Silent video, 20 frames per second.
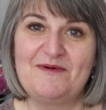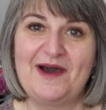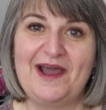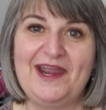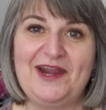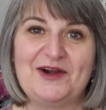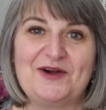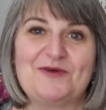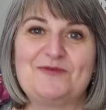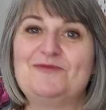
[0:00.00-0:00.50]

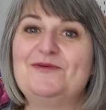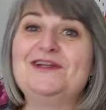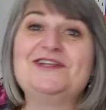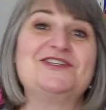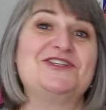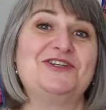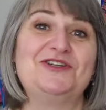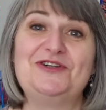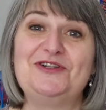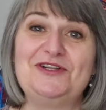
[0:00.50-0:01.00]
my
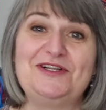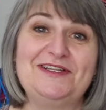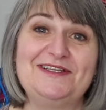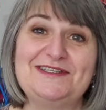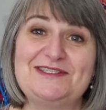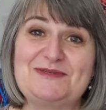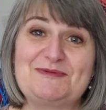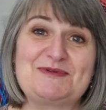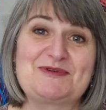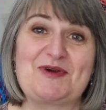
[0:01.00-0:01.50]
original
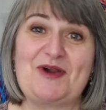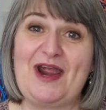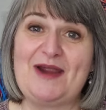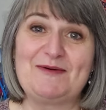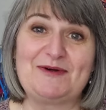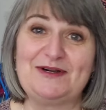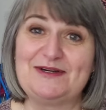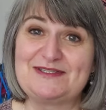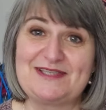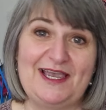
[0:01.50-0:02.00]

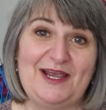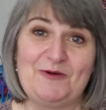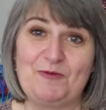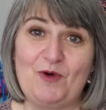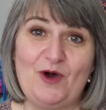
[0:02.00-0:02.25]
subscribers and